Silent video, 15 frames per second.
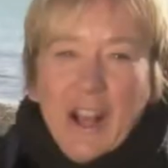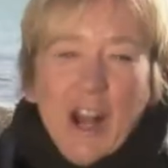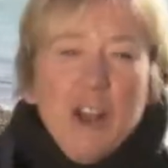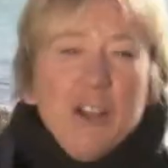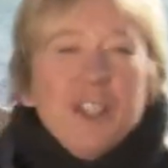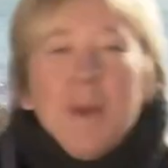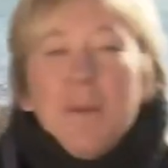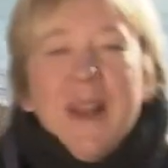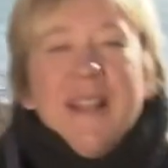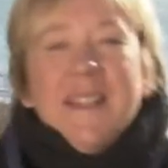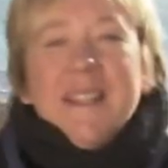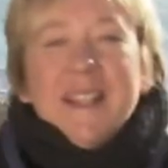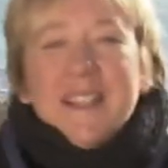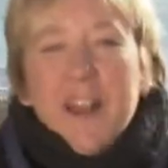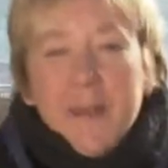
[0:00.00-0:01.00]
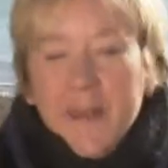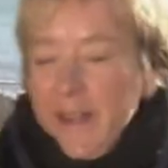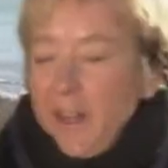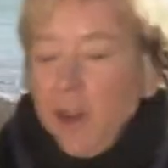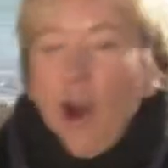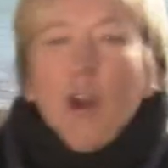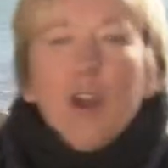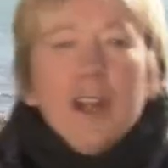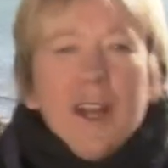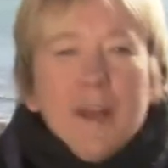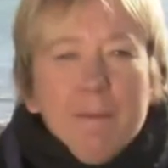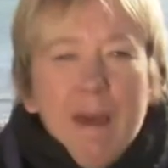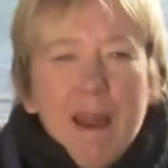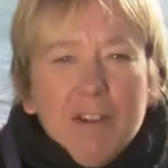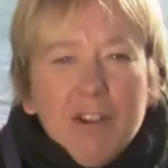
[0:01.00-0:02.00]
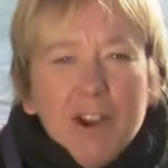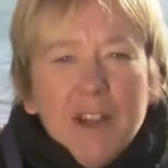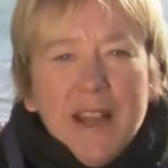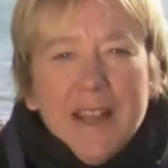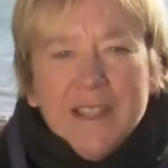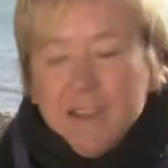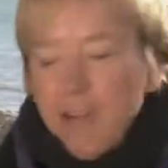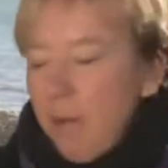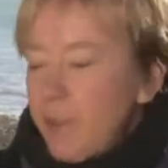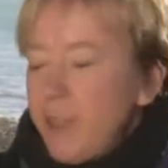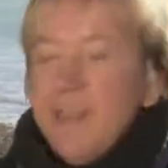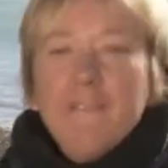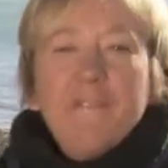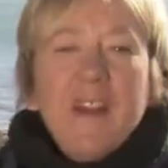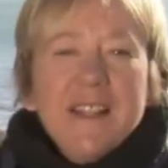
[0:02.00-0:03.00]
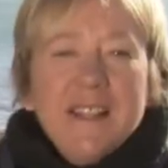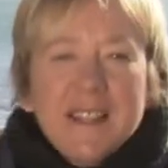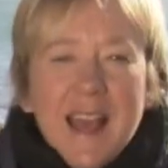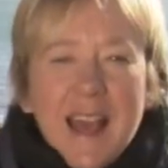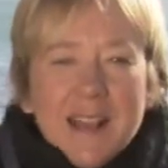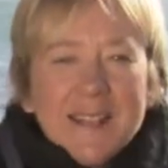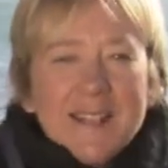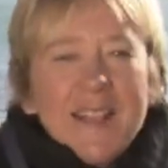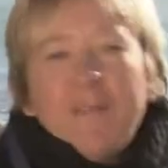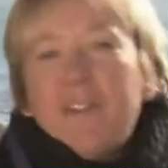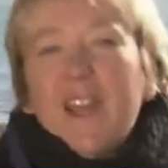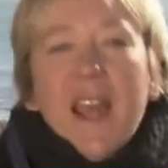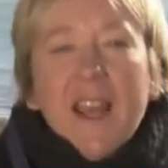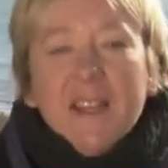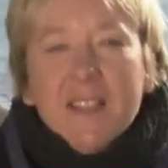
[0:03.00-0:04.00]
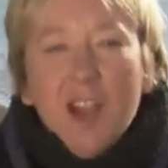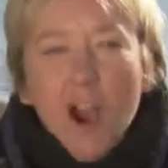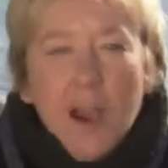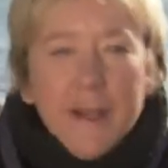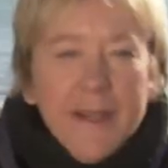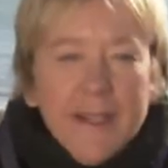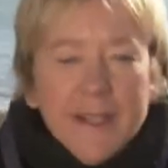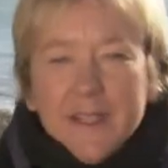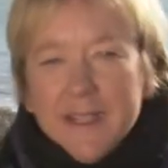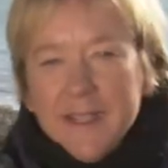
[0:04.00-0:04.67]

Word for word: Close-up lenses like the little Olloclip macro lens are absolutely fantastic for getting tiny little